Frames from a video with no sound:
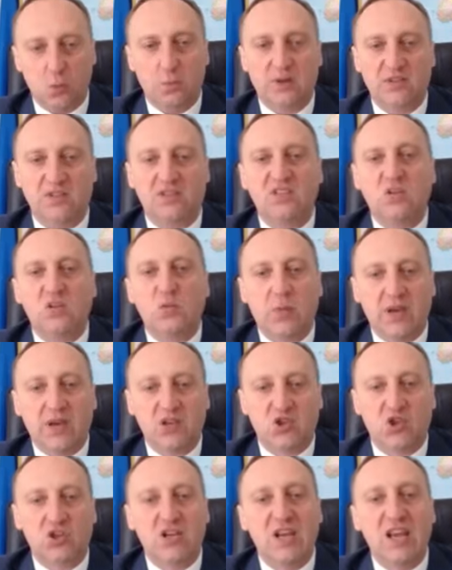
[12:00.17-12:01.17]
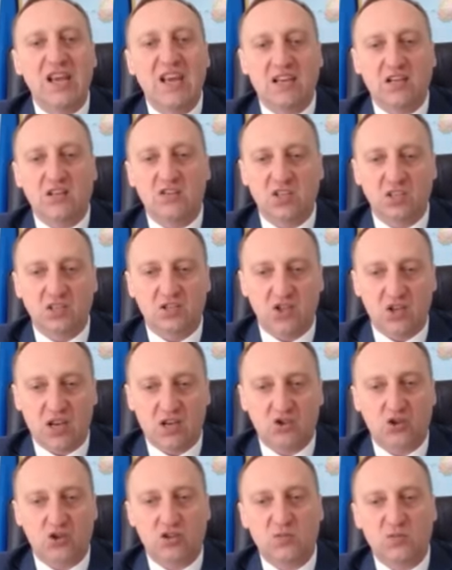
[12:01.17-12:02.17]
participation in the
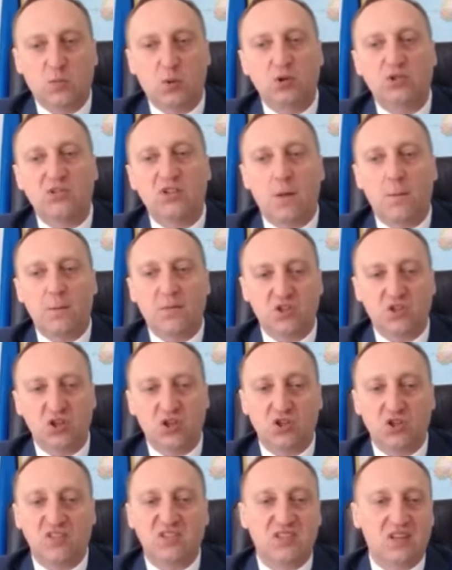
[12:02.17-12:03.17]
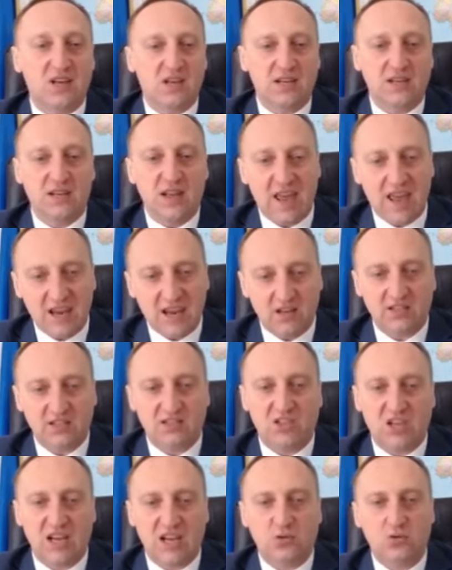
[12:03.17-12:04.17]
international sport competitions in any
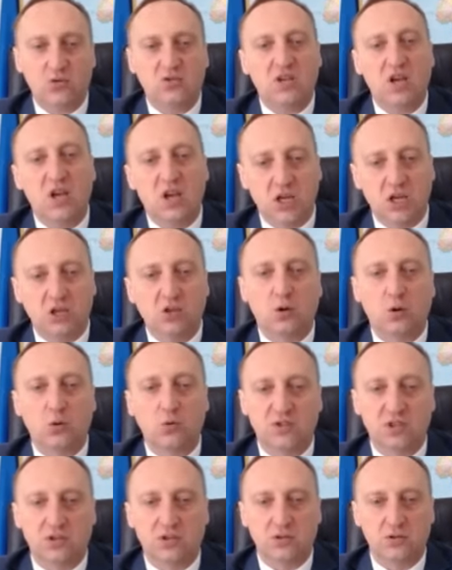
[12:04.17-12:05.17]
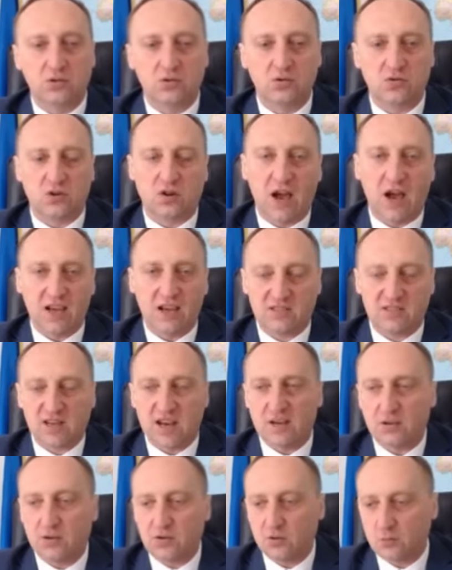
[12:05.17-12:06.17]
status, including neutral. I
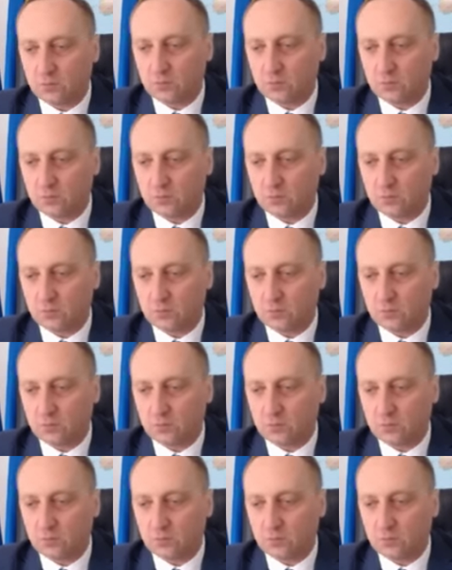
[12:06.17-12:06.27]
thank you.